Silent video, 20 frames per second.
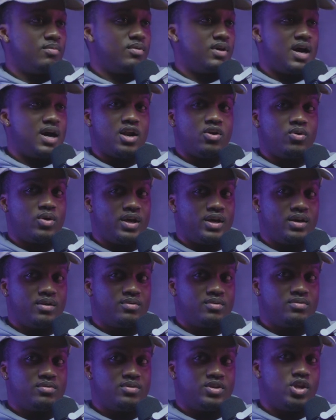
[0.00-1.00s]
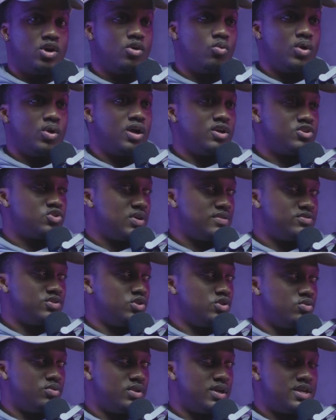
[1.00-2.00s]
How do I, you know, what else do I have to
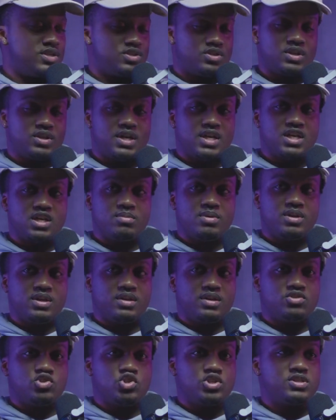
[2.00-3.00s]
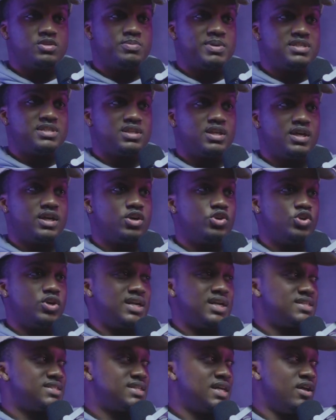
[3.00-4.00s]
do to enter the kingdom? And Jesus basically, like, you got
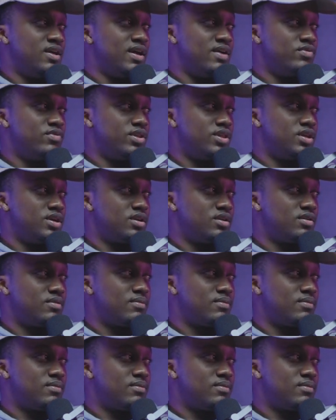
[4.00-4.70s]
to sell everything.